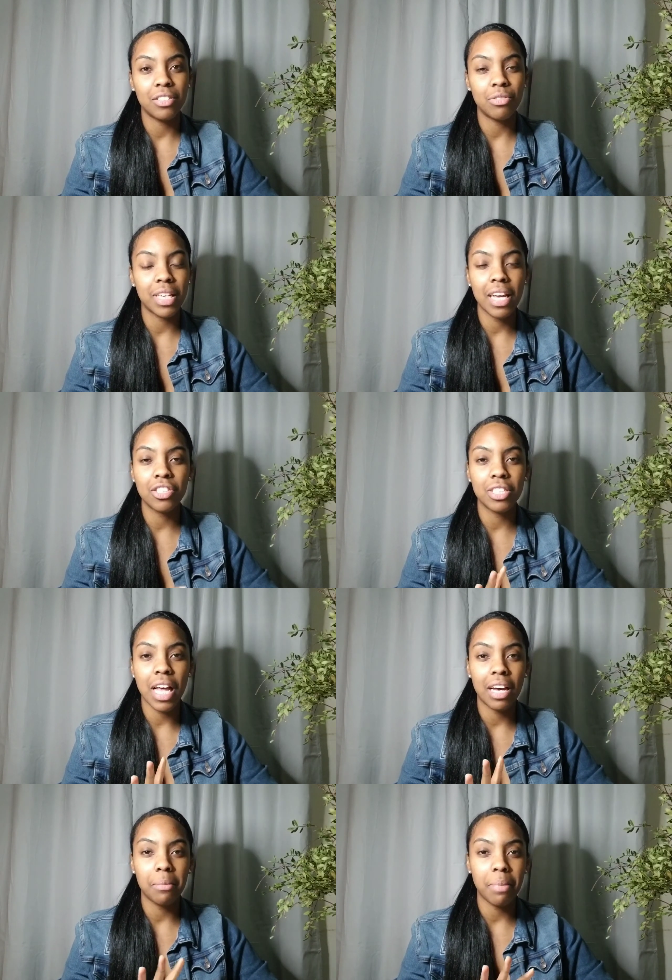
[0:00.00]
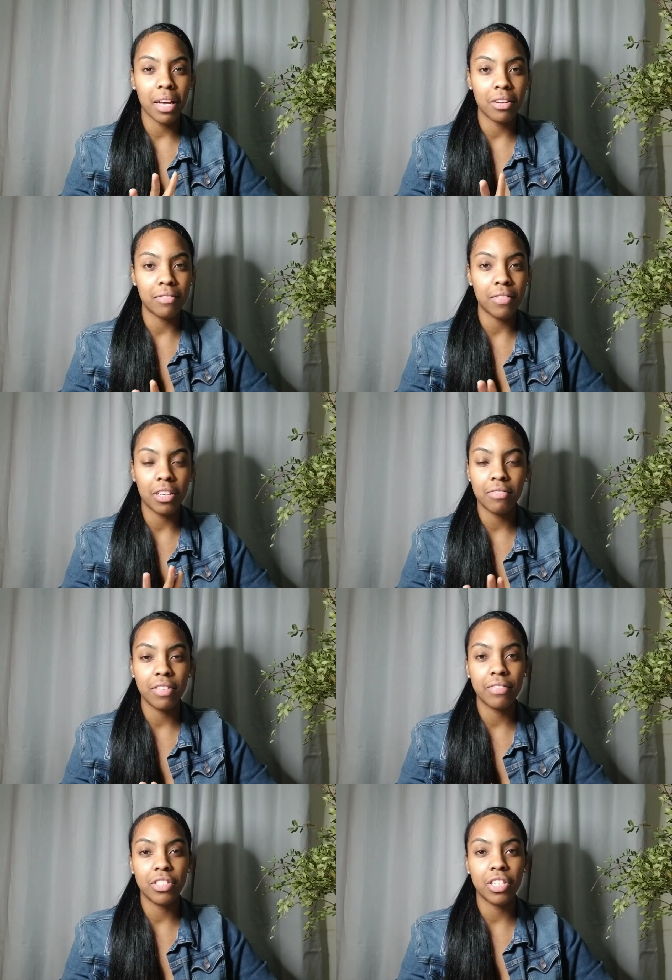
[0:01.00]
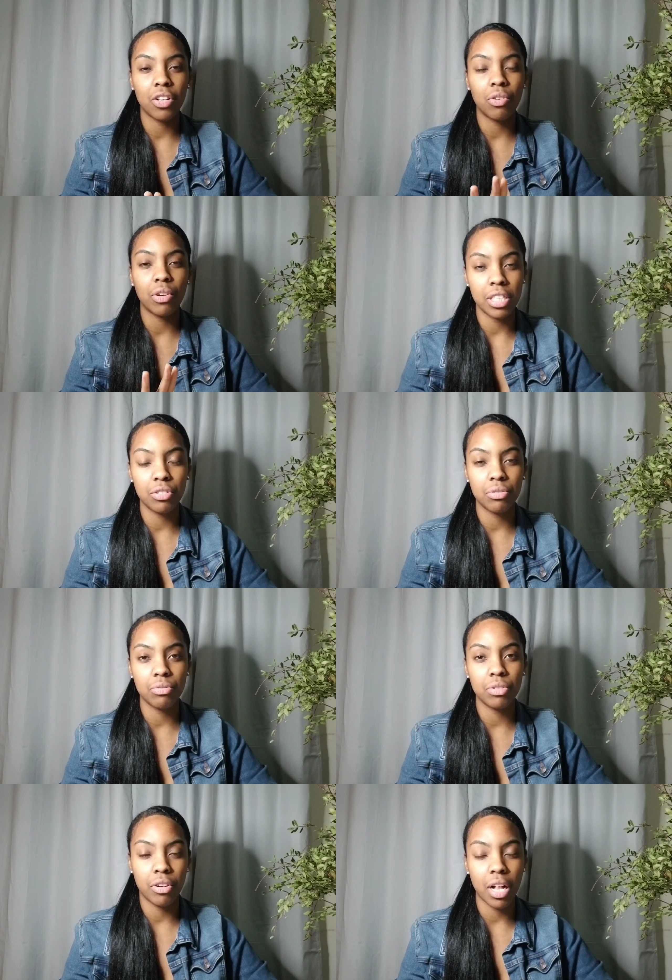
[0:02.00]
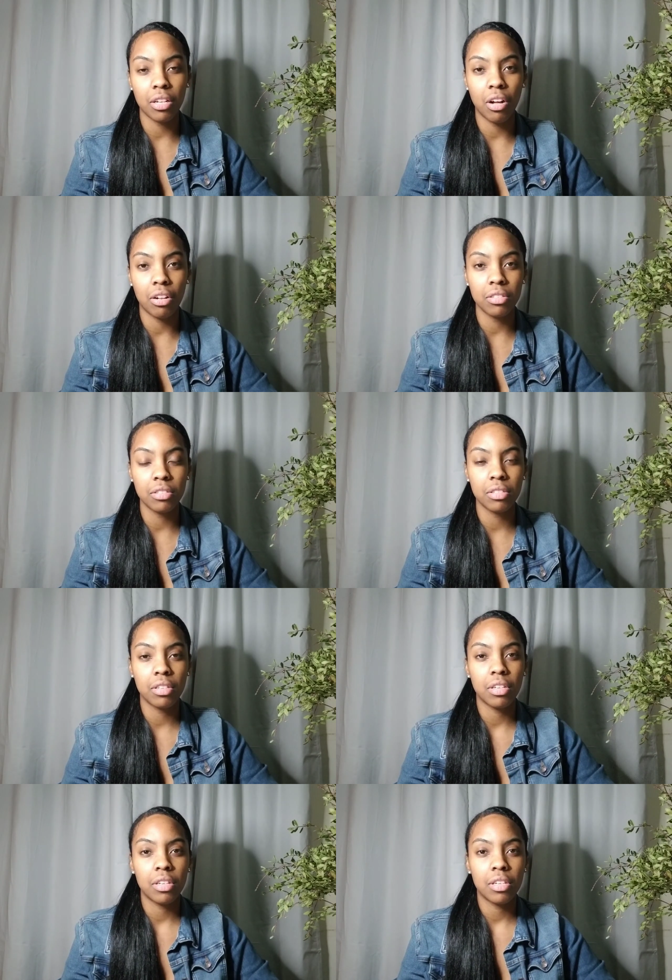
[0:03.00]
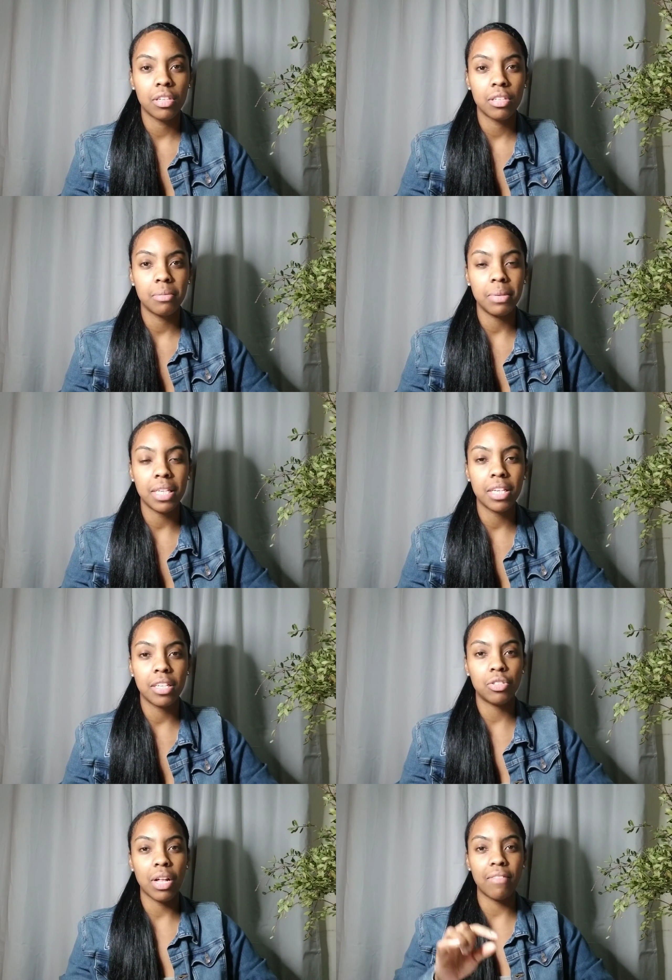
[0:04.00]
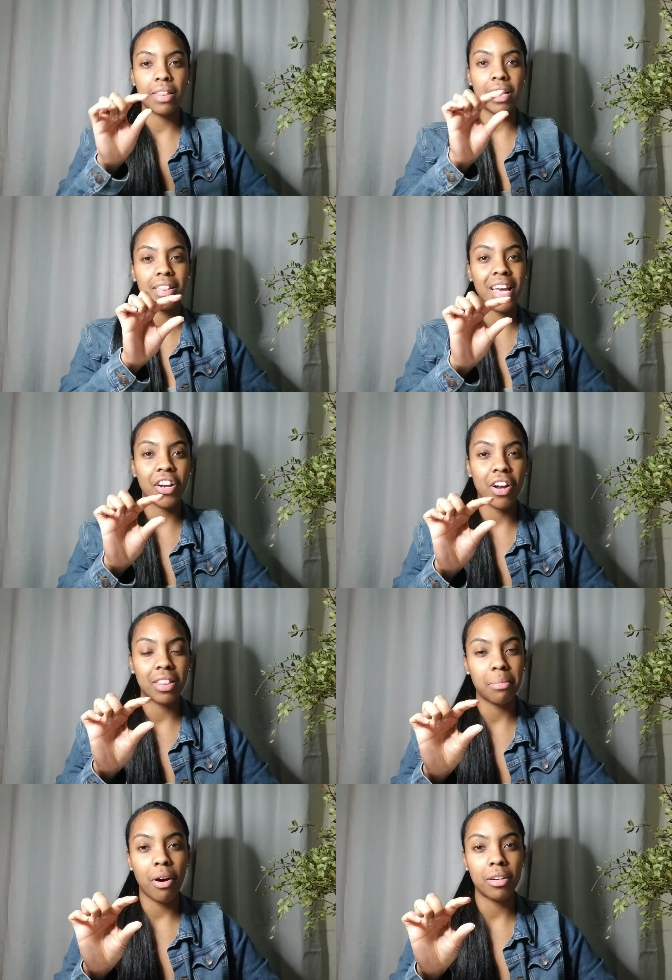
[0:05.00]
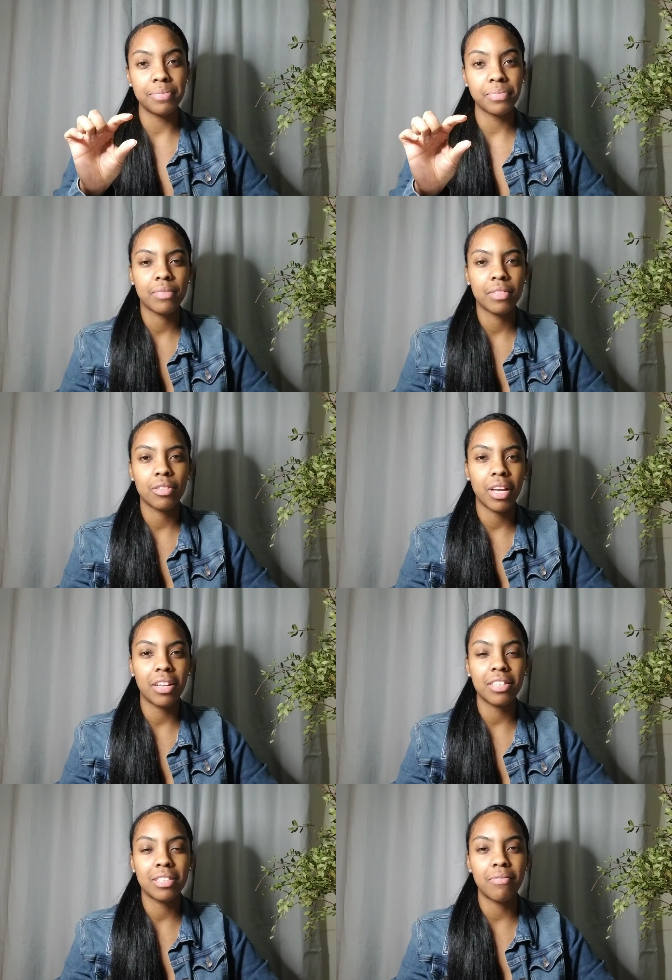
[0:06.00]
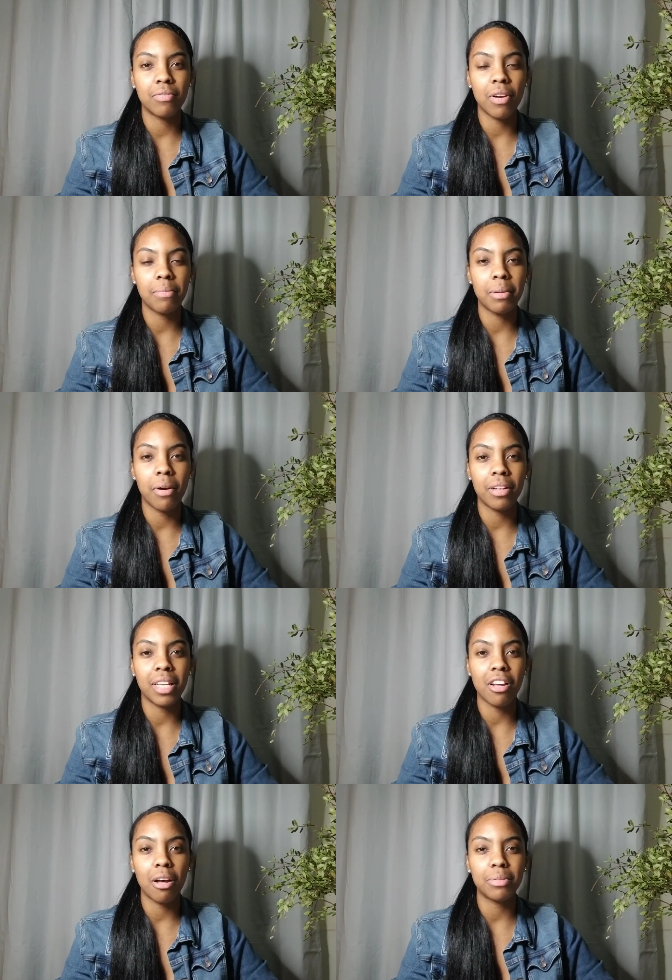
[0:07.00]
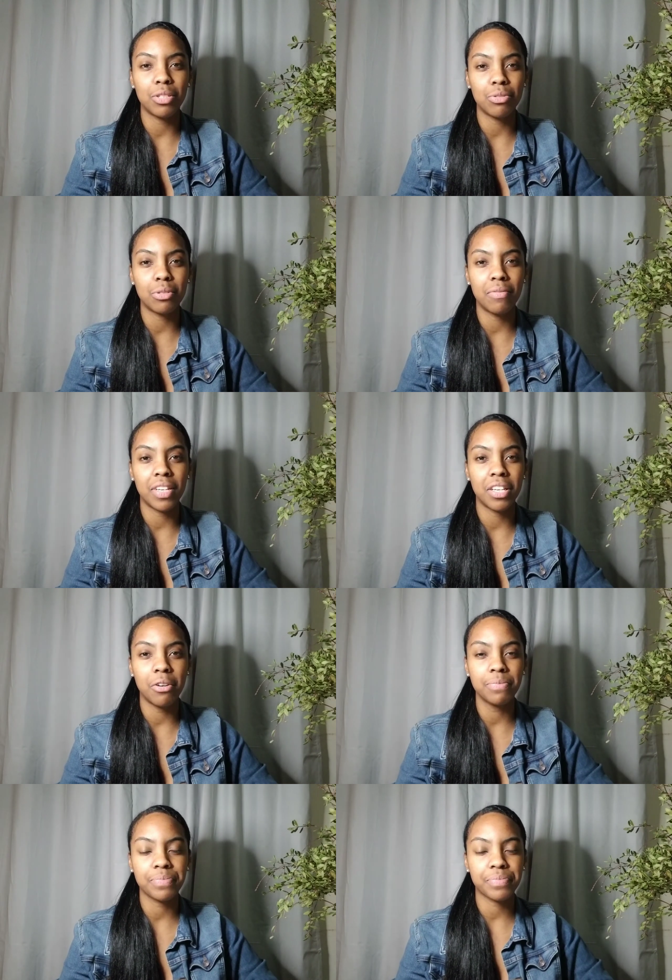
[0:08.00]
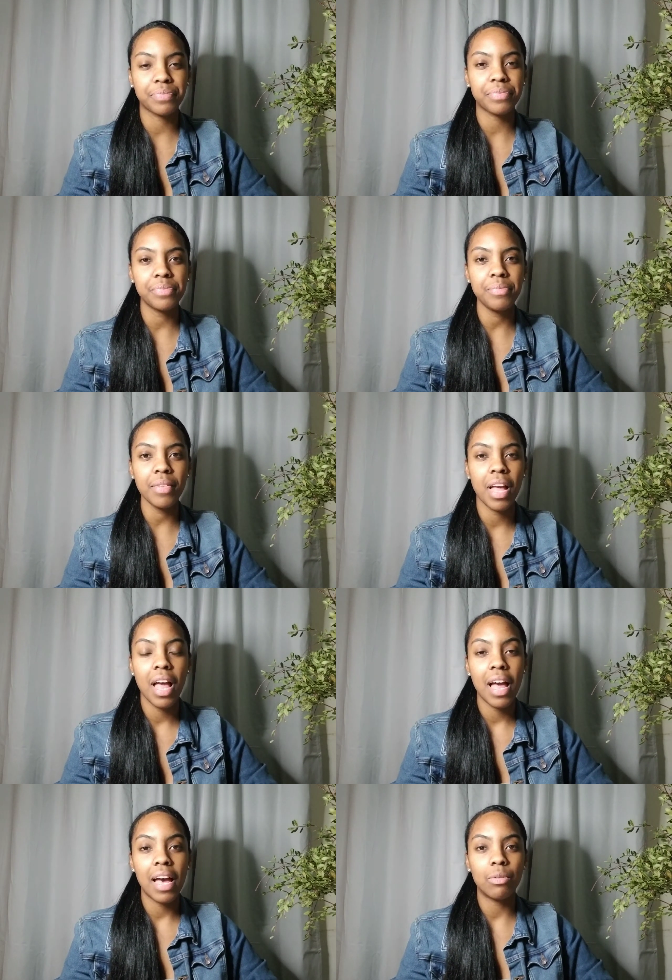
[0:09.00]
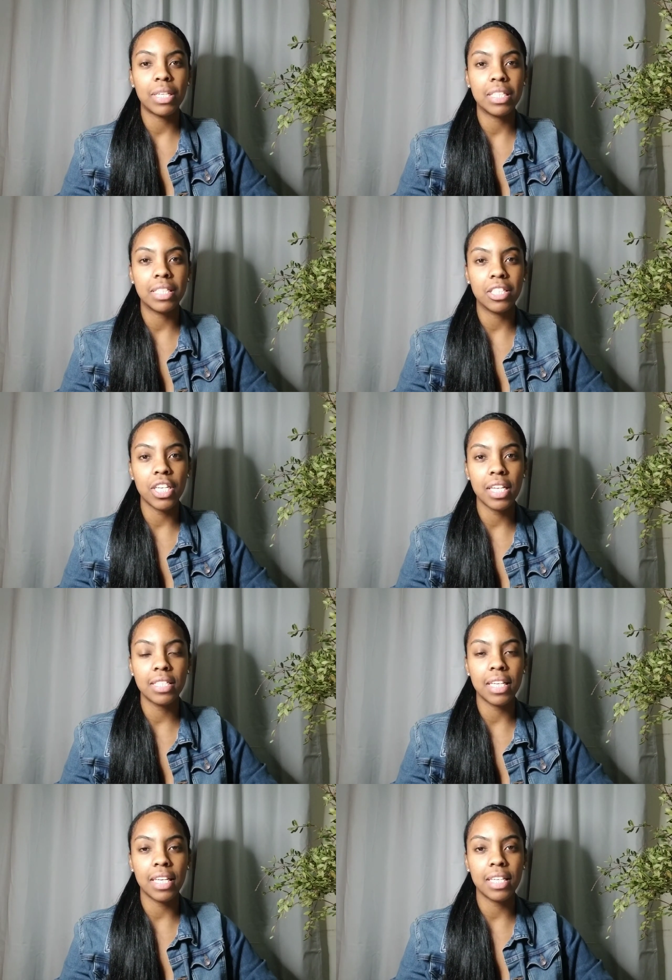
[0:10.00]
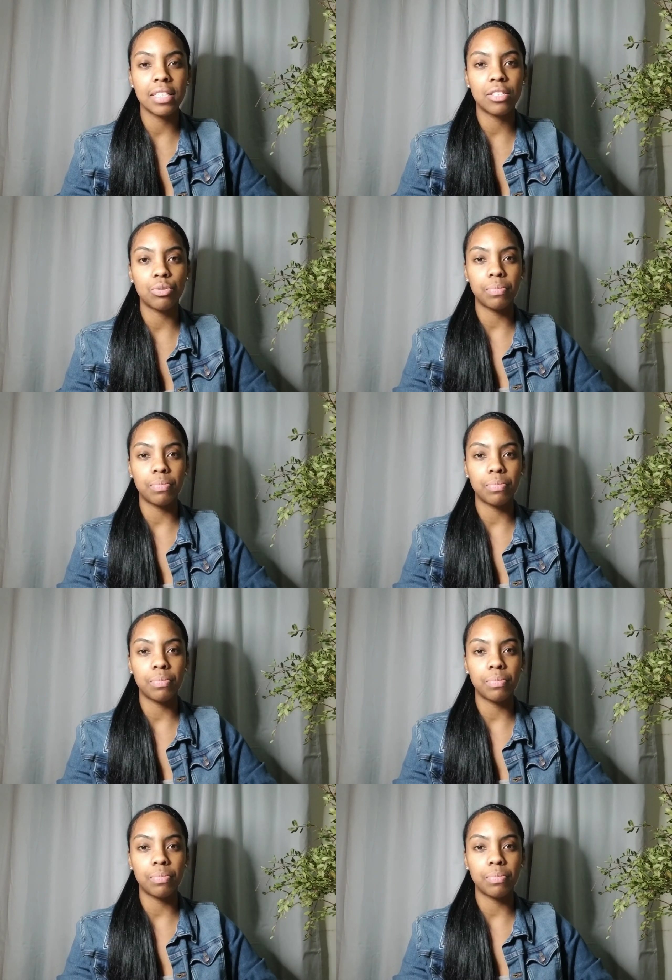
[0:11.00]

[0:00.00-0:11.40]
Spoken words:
you can't just add a pack of unflavored Jell-O into your alcohol because you'll have a thick layer at the bottom. I got this tip from the Barley and Hops YouTube video. And what he suggests is to